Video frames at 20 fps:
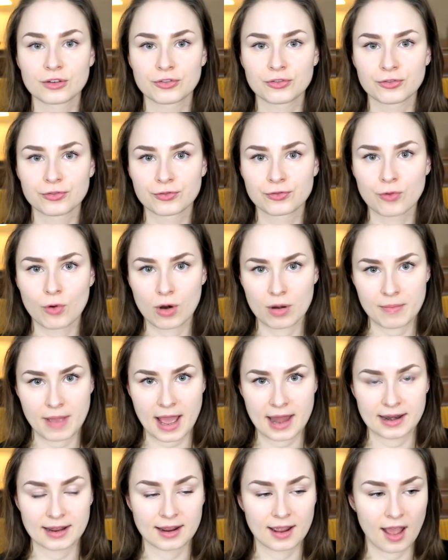the
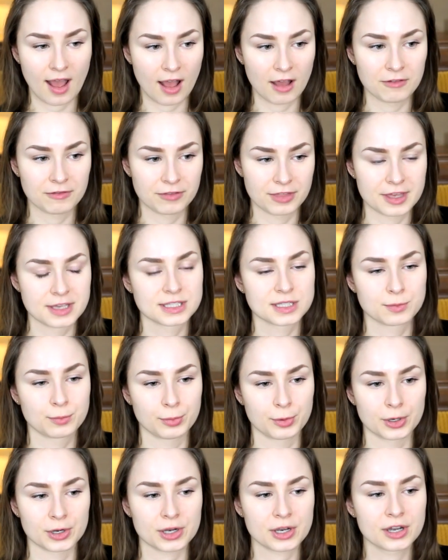formatting of this
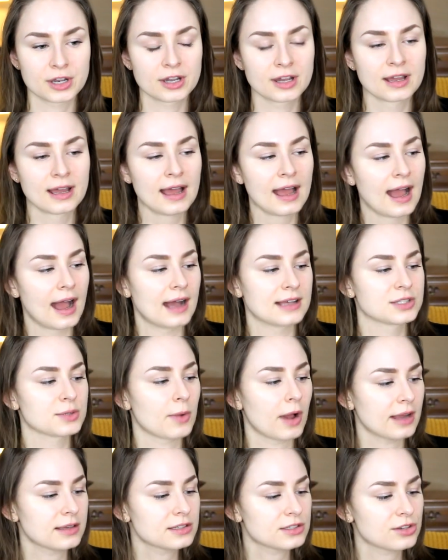book.
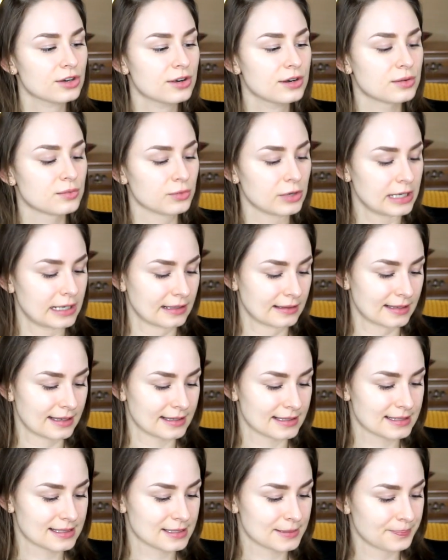So I started reading
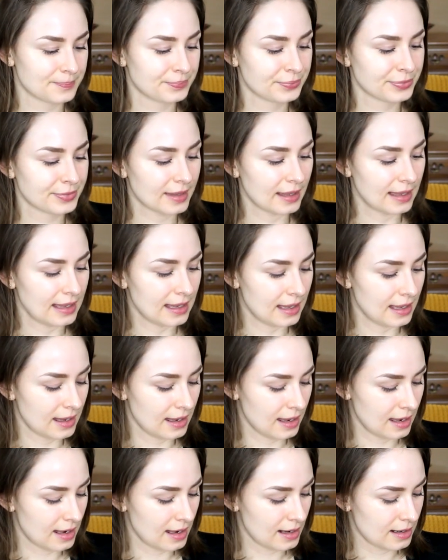this
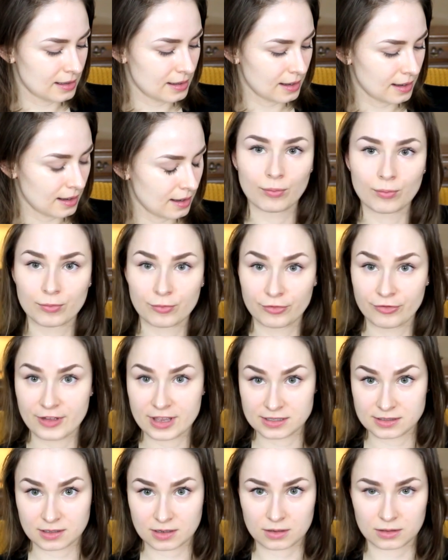in
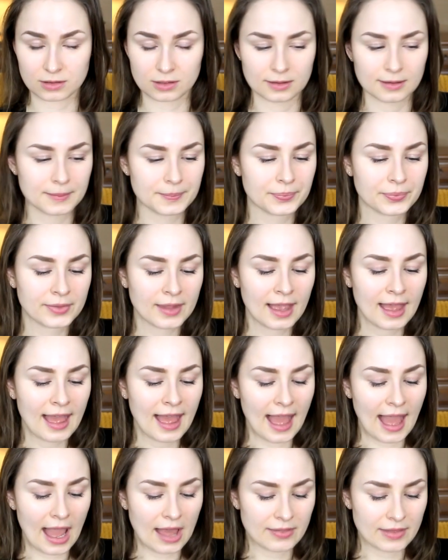physical
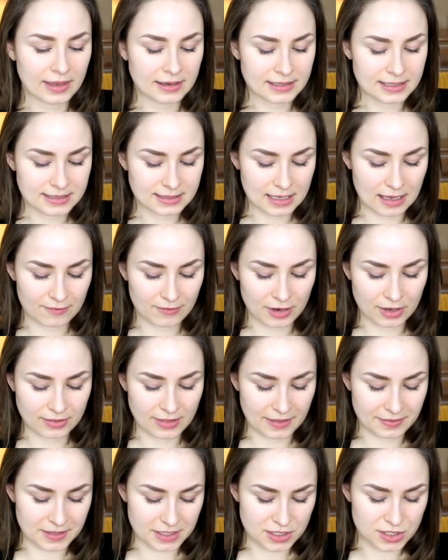and then discovered
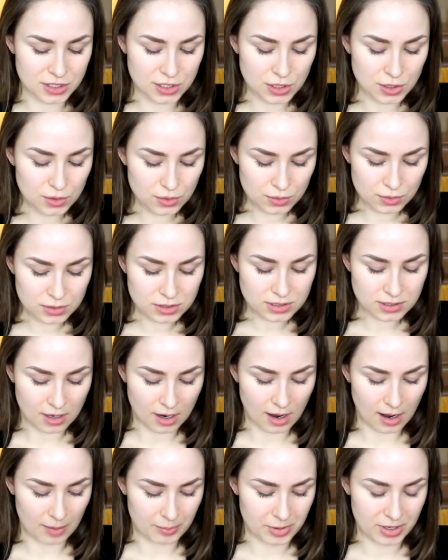that this used
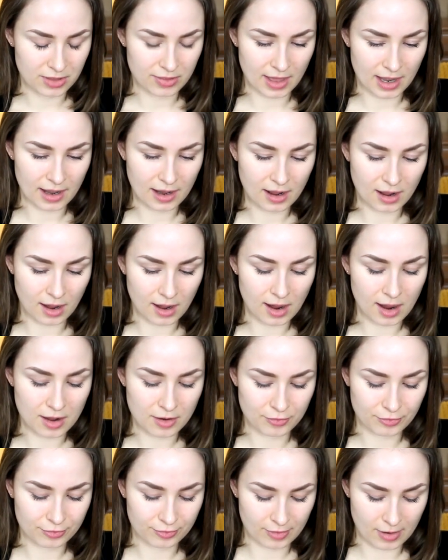copy that I
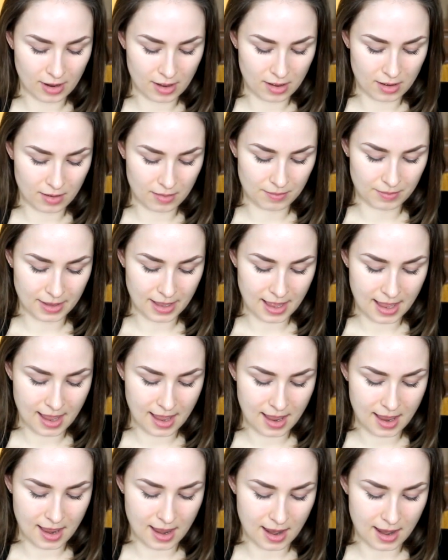got from
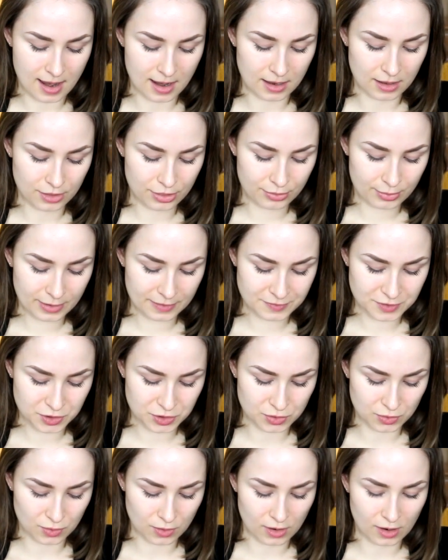a thrift
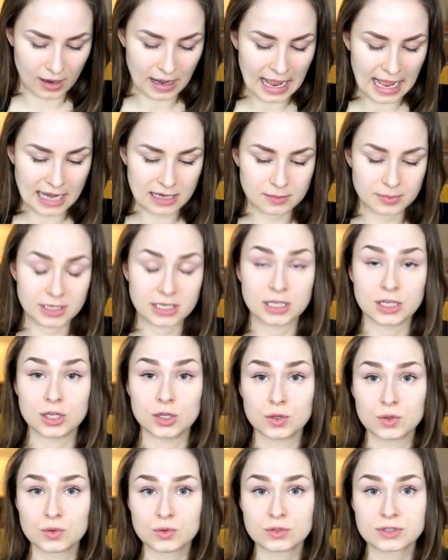store had been
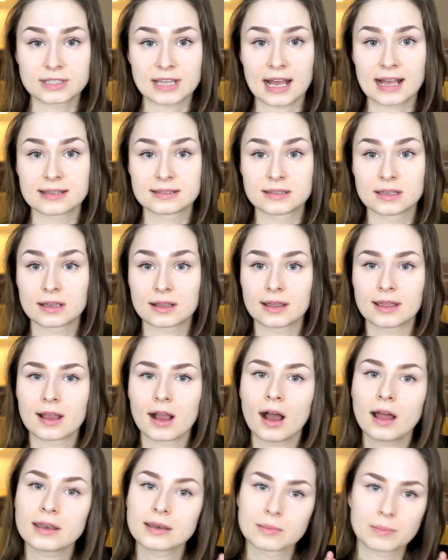used as like a
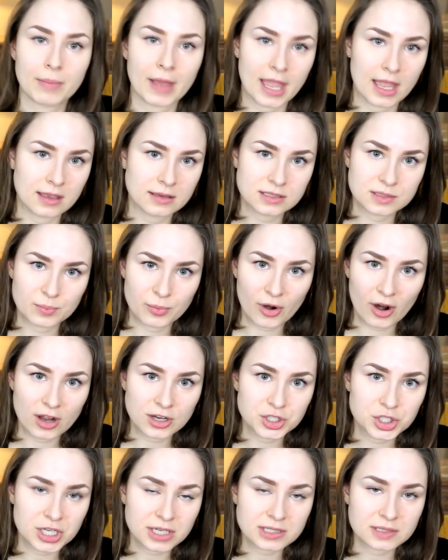cut and paste
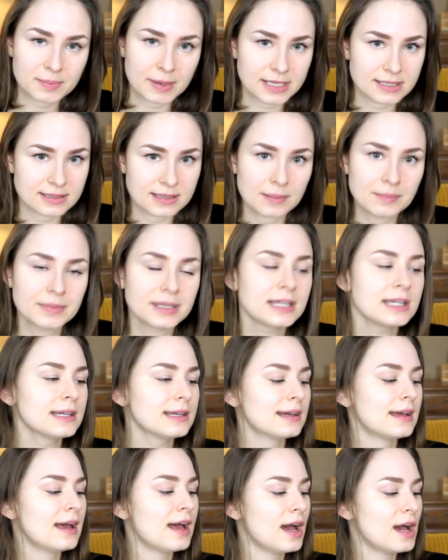project by
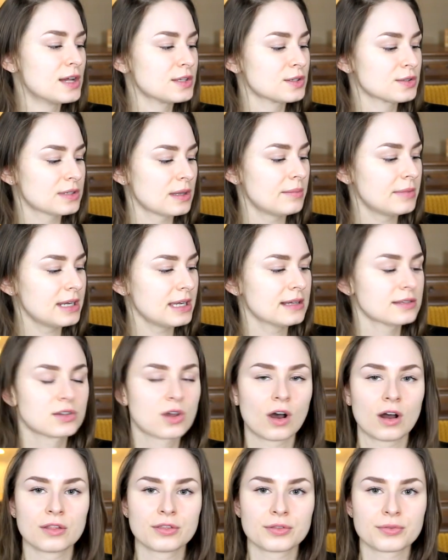somebody. So somebody has
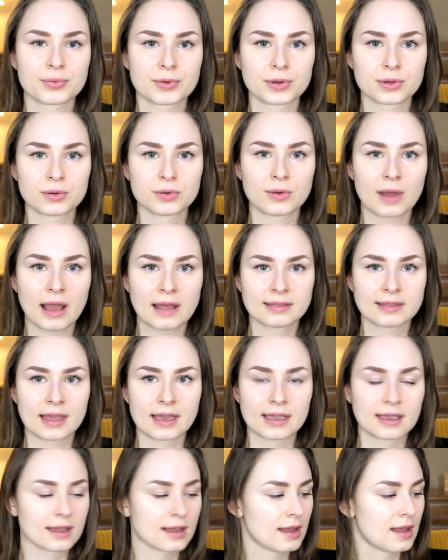gone through and
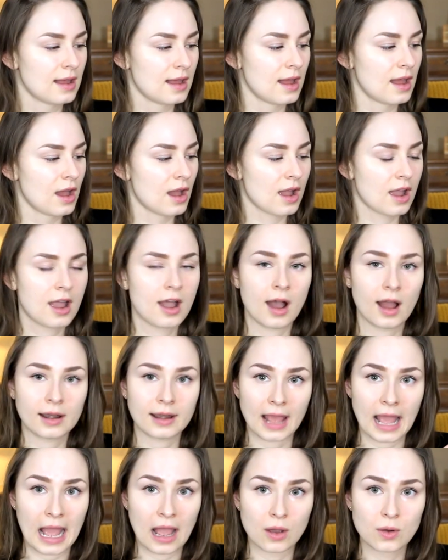like
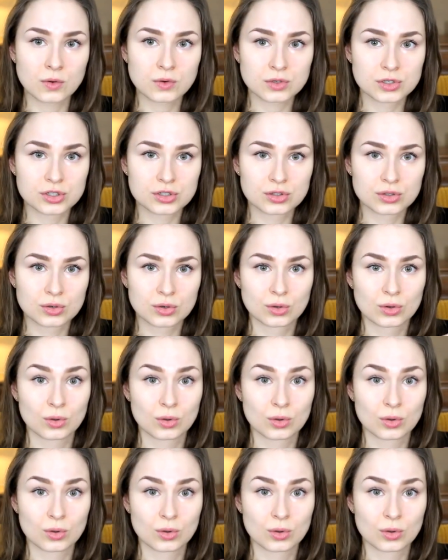cut out